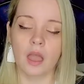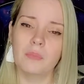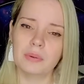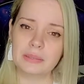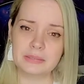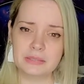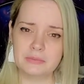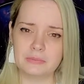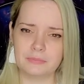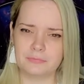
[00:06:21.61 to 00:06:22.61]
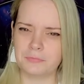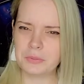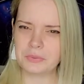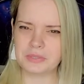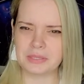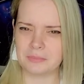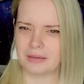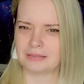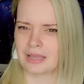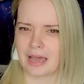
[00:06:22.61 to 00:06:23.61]
but I did feel some
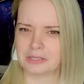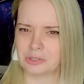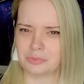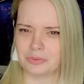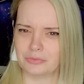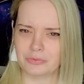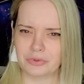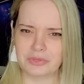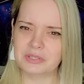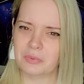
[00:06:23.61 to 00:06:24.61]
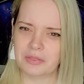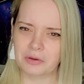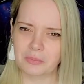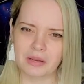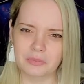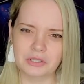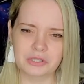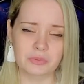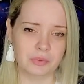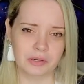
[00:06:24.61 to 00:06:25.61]
attachment for this weatherman, which
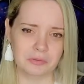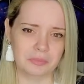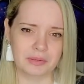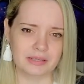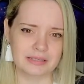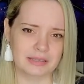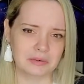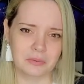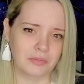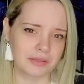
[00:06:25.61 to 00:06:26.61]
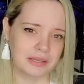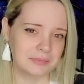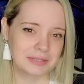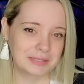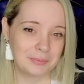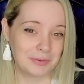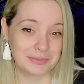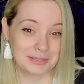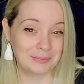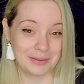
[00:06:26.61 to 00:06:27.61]
is weird because I don't think he was
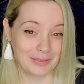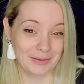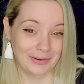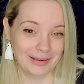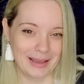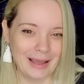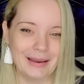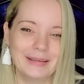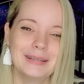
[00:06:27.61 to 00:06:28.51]
supposed to be the good guy.